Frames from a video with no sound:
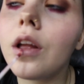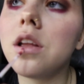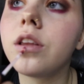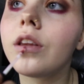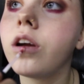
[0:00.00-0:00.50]

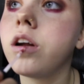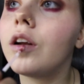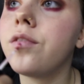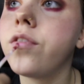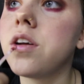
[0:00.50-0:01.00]
instead
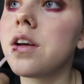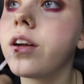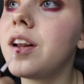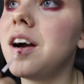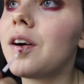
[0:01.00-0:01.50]
of like
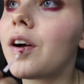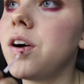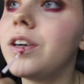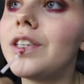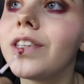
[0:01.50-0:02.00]
a top
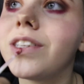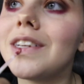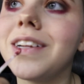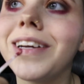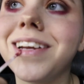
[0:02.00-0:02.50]
coat, just
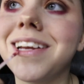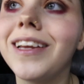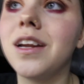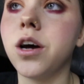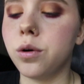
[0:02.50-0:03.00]
to like,
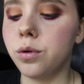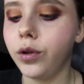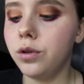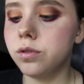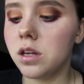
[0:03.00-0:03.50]
you know,
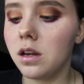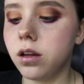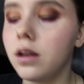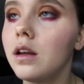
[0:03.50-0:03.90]
use it.